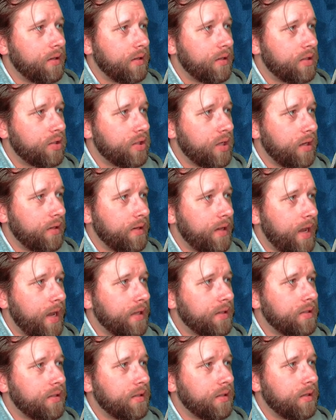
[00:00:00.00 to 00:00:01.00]
shall
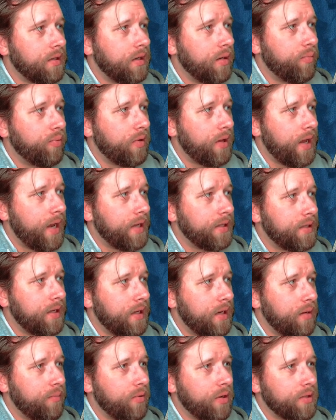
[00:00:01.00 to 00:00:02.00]
not uh, apply to
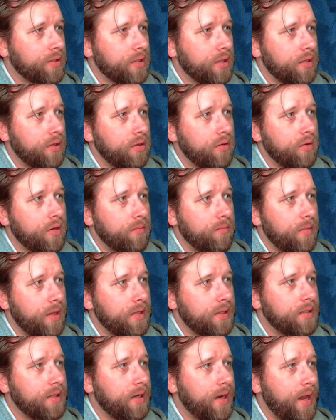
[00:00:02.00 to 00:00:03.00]
any person who
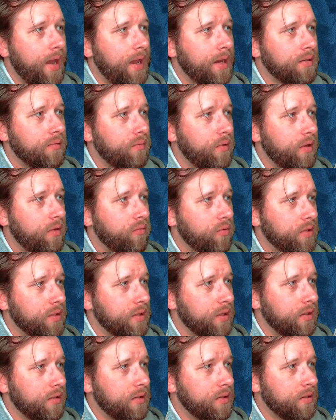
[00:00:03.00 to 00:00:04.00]
commits an act with
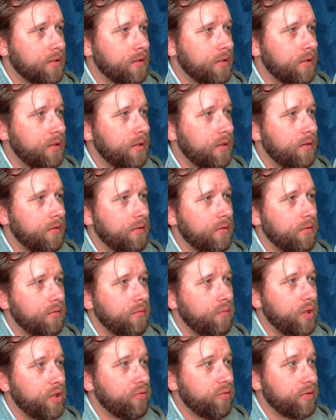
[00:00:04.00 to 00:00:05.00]
results
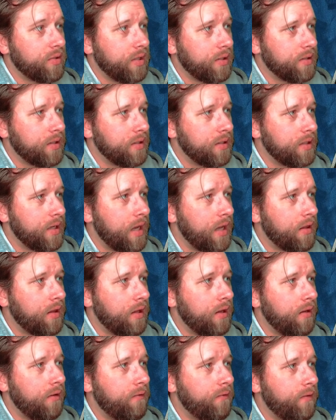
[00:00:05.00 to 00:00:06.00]
which results in death
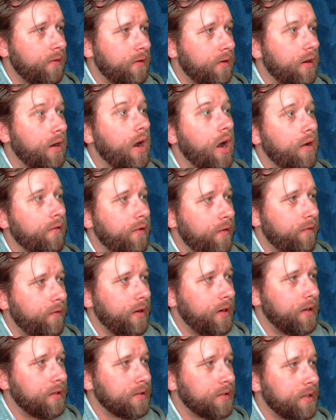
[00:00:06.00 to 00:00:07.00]
if uh, of a
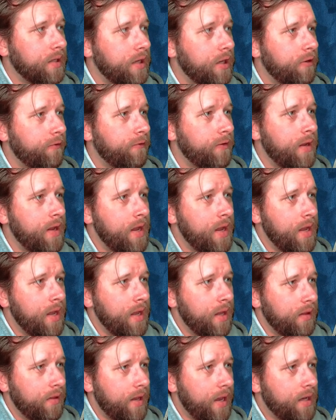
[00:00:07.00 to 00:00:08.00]
fetus if
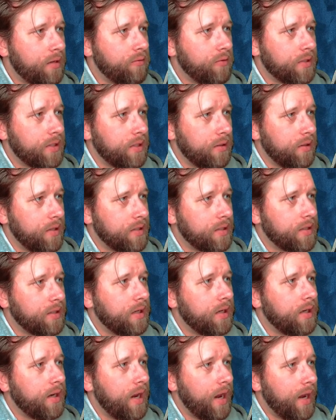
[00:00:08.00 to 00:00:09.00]
the act was
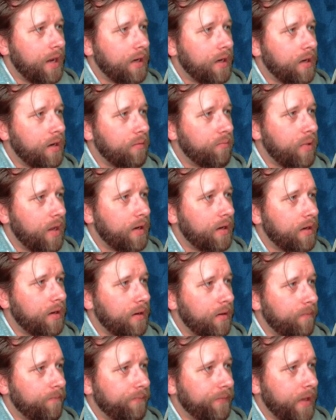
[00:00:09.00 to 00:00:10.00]
solicited, aided,
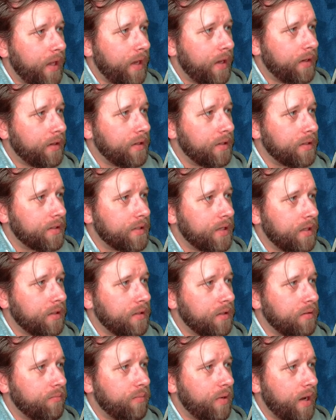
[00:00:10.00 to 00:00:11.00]
abetted, and
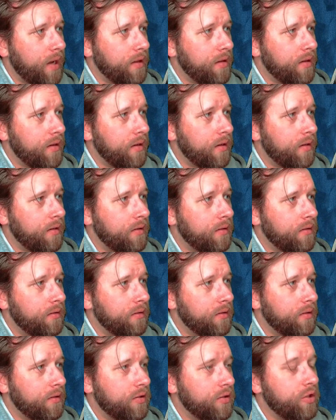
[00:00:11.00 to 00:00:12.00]
consented by the
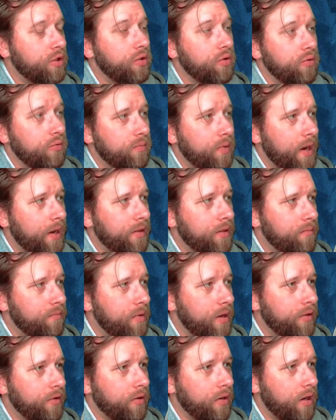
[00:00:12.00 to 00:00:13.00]
to by the
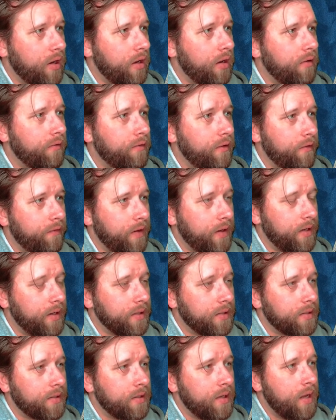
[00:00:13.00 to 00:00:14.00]
mother of the
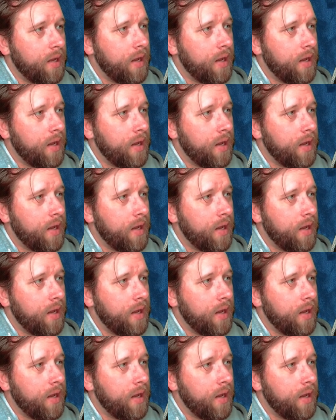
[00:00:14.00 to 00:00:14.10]
fetus.